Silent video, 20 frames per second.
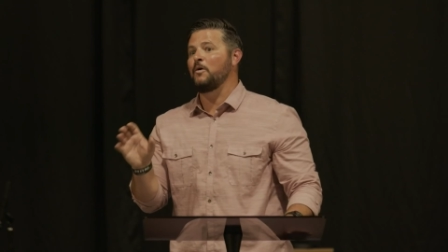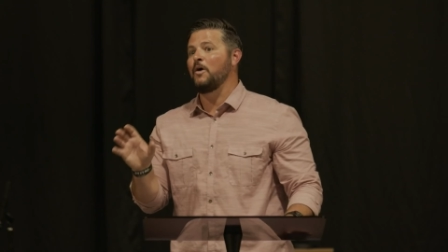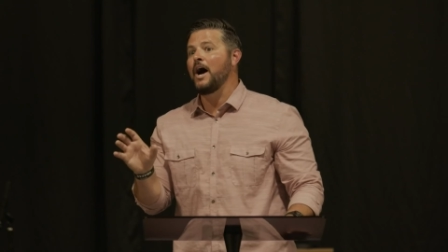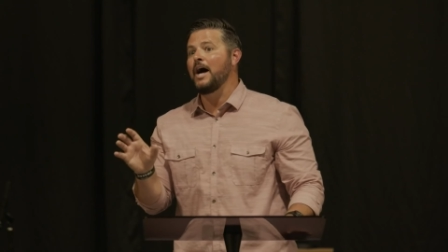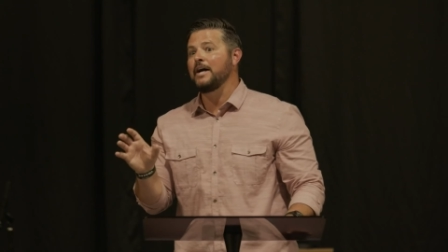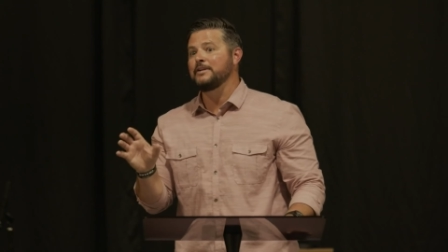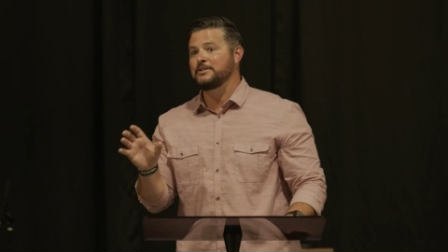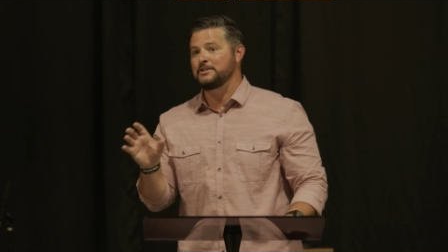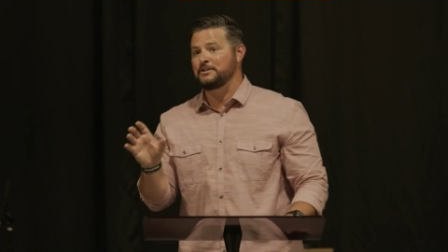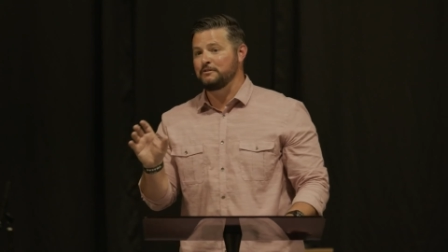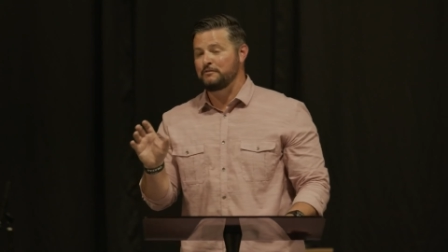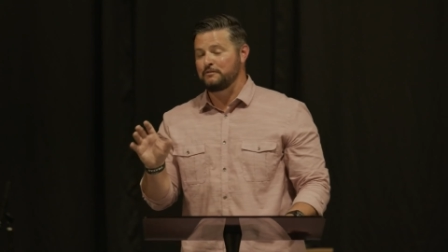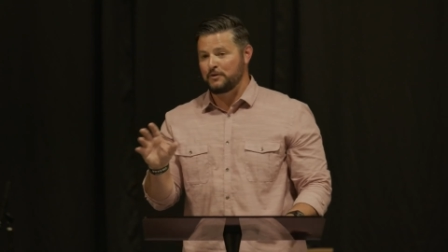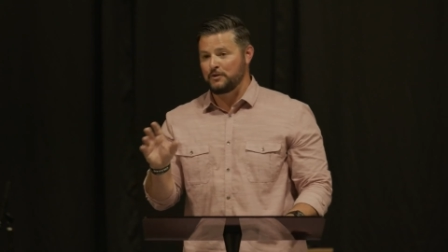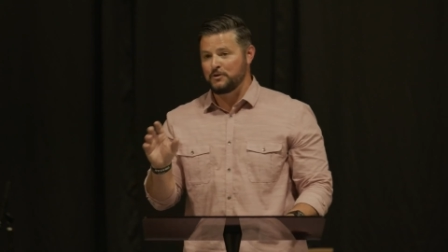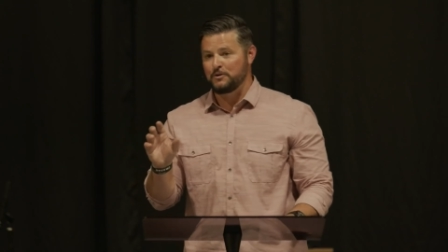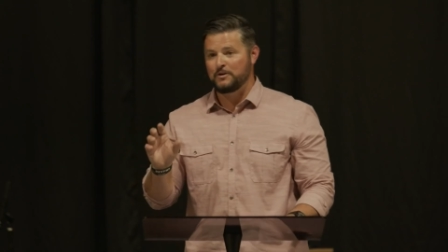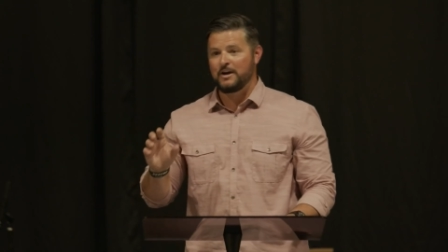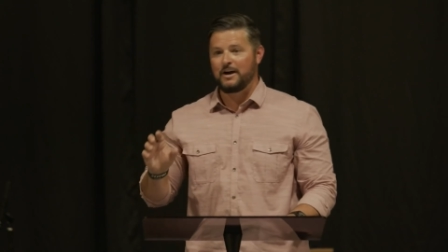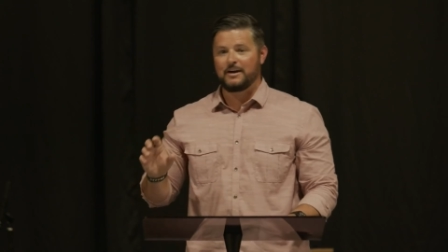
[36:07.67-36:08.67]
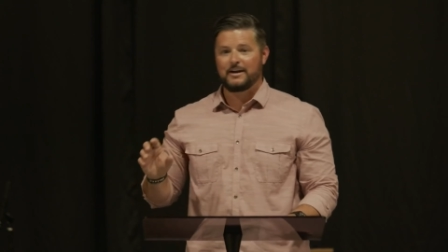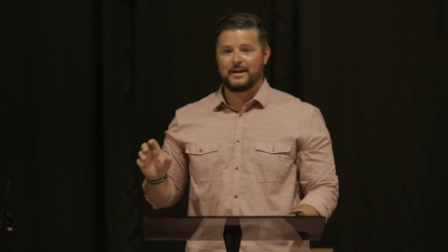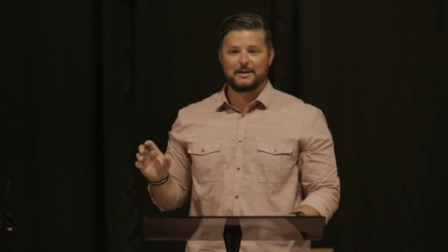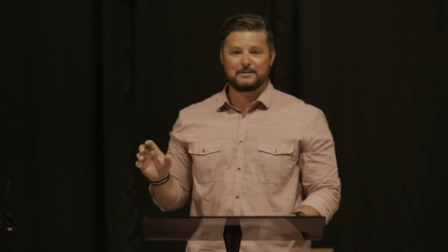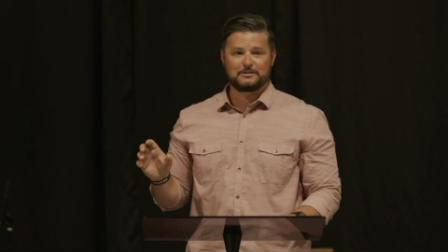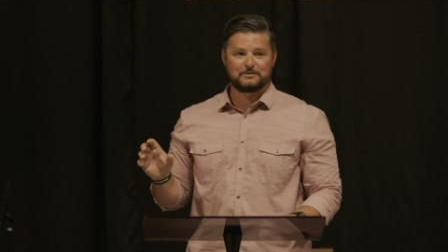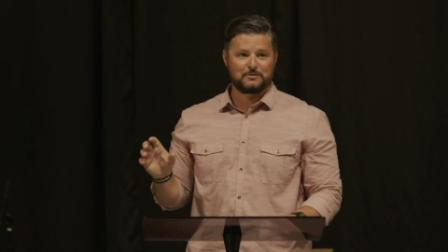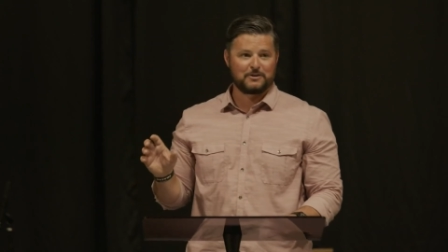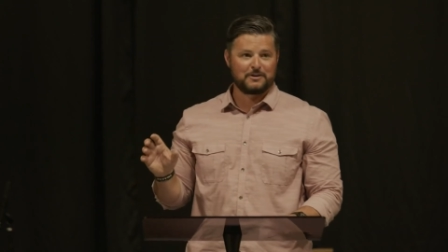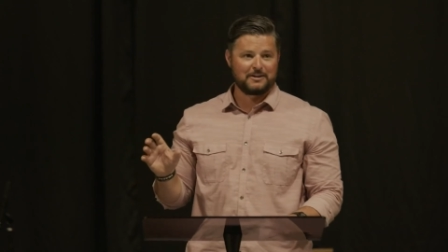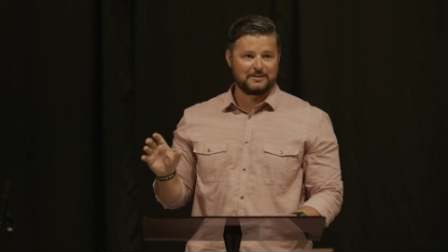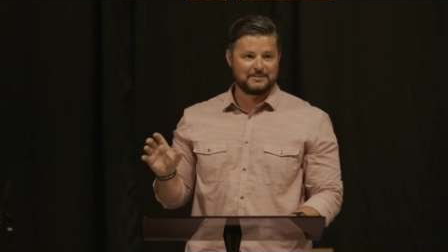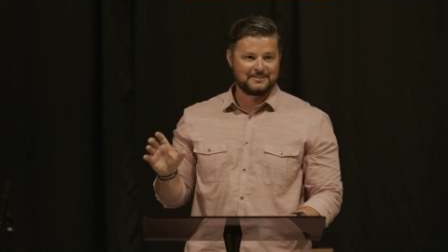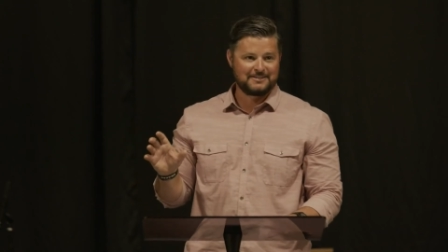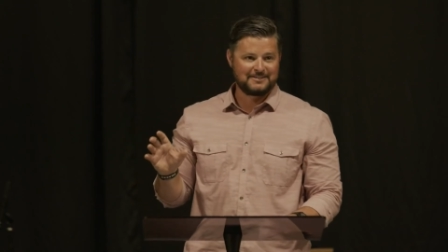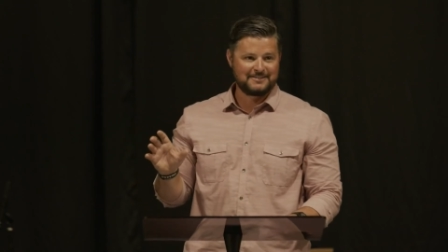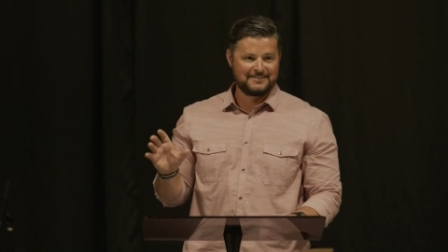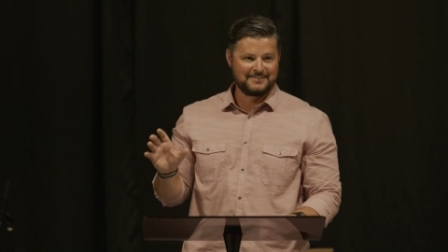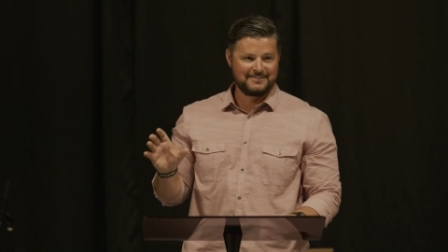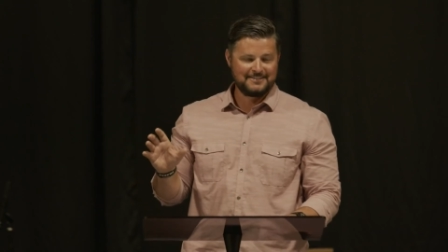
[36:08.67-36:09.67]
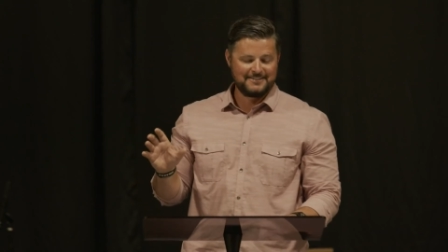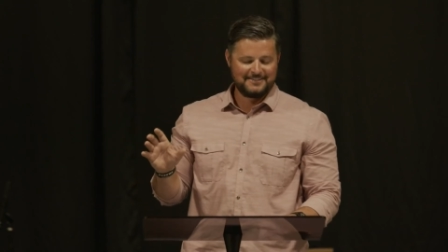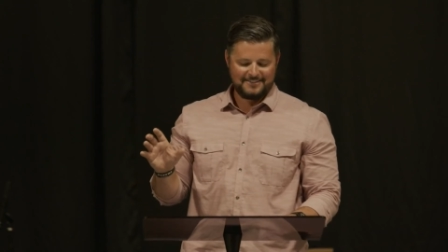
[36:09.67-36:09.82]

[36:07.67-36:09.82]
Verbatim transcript: rots the fruit God has for us?